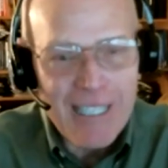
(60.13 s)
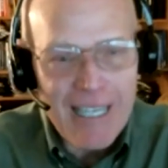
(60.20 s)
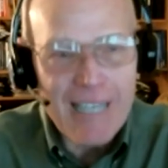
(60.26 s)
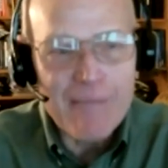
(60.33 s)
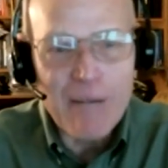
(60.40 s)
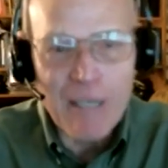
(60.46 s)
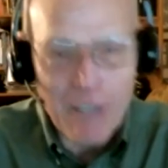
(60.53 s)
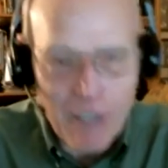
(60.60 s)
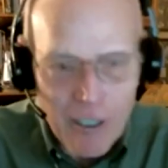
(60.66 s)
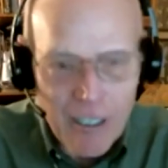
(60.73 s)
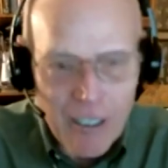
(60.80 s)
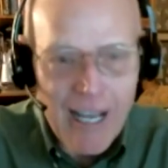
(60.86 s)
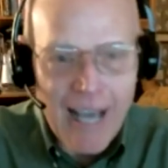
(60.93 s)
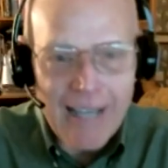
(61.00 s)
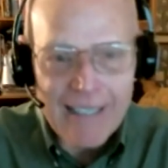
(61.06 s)
he had been
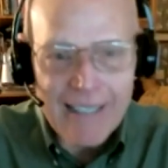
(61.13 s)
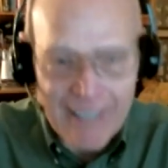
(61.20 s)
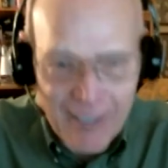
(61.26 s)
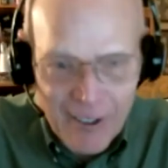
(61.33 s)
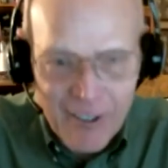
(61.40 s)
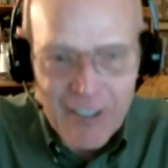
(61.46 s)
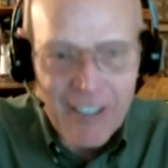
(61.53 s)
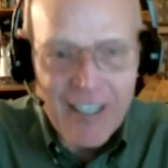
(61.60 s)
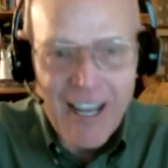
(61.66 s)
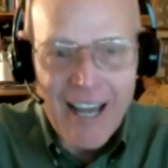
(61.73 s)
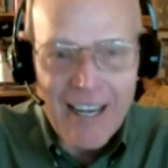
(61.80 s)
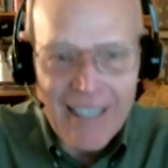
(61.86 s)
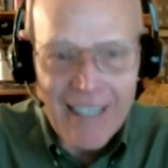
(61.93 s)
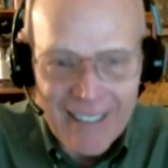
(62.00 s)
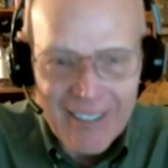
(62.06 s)
looking at it and looking
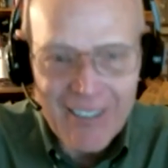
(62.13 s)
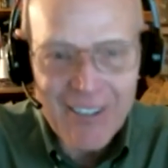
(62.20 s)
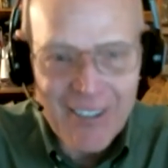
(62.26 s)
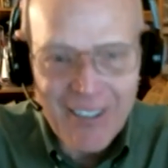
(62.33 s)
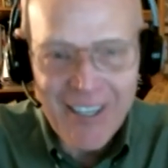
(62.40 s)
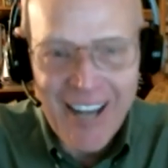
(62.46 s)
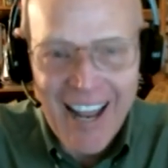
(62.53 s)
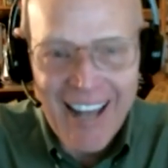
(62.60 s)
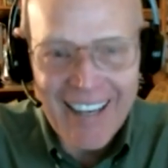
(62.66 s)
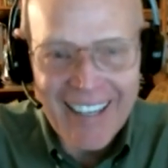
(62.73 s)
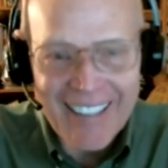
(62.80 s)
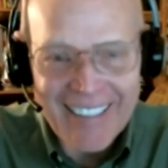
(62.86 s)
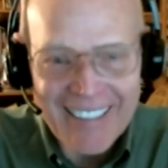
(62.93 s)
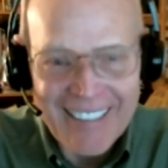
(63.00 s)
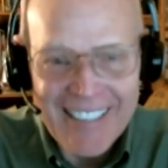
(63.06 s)
at it and looking at
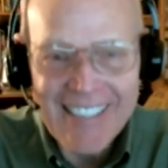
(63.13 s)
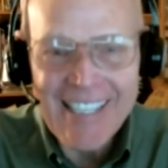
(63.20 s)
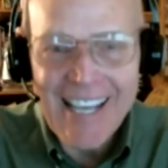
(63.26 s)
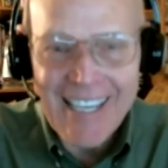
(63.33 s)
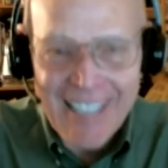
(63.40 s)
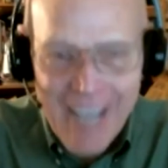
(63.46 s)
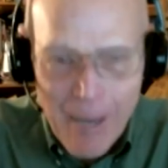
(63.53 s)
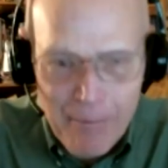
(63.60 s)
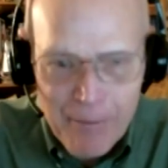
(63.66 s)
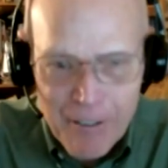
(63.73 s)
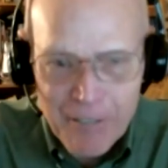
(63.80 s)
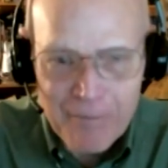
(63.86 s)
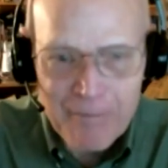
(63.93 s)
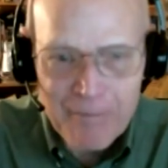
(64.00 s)
it and kept